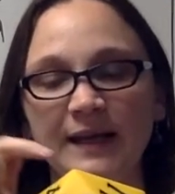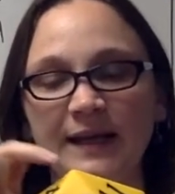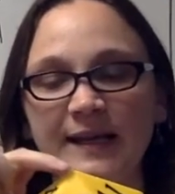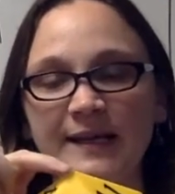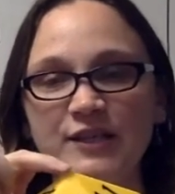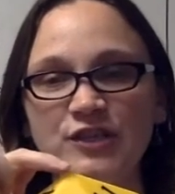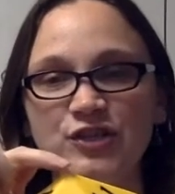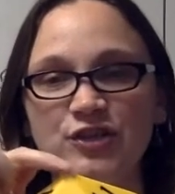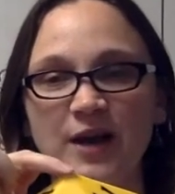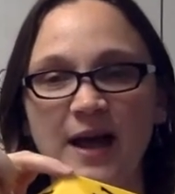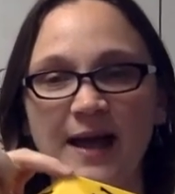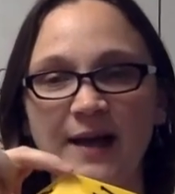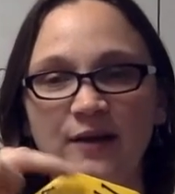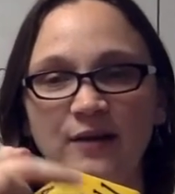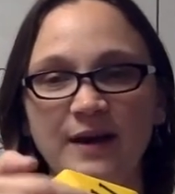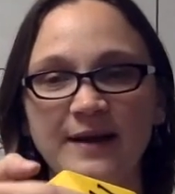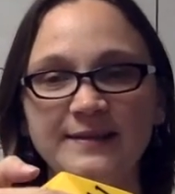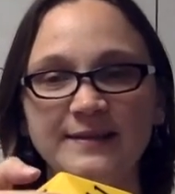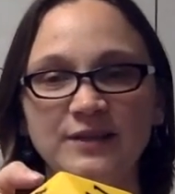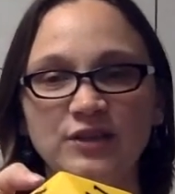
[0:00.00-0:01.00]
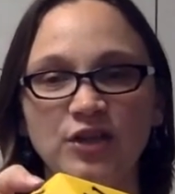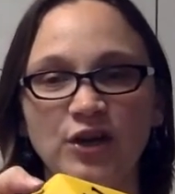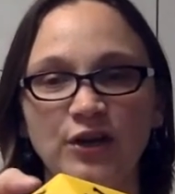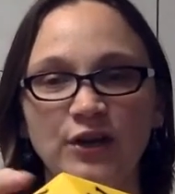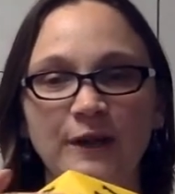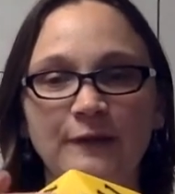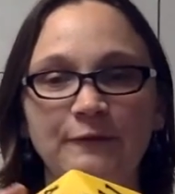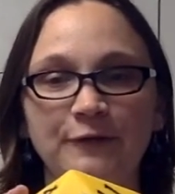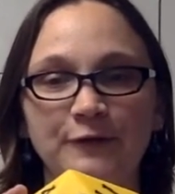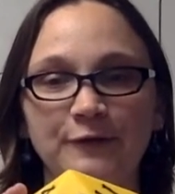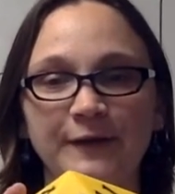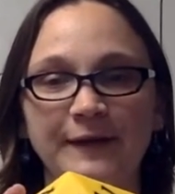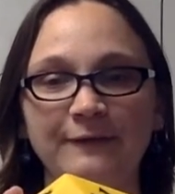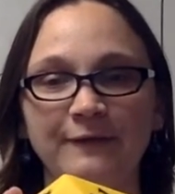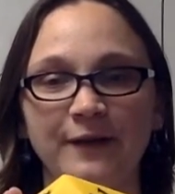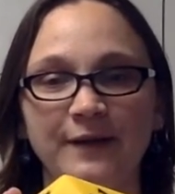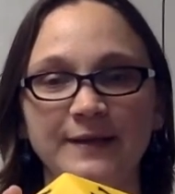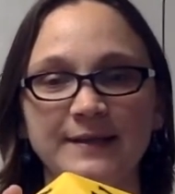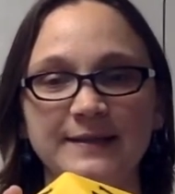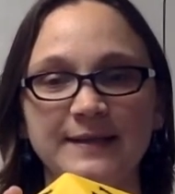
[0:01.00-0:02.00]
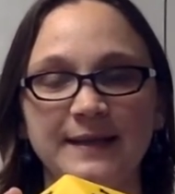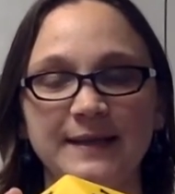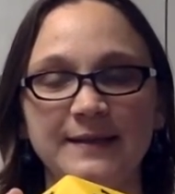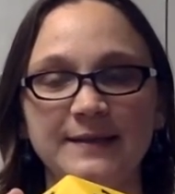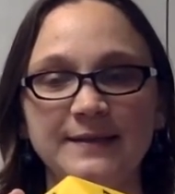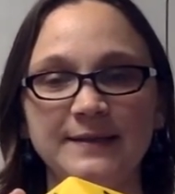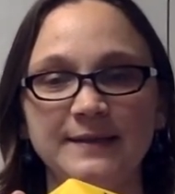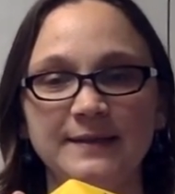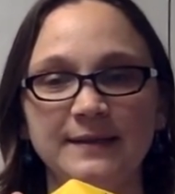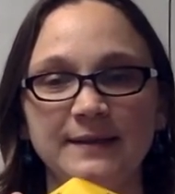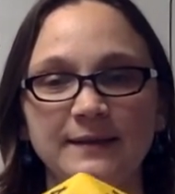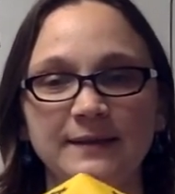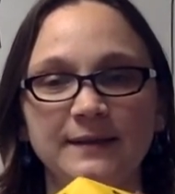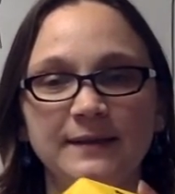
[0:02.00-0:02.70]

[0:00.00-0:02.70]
Each triangle has a total of 3 vertices.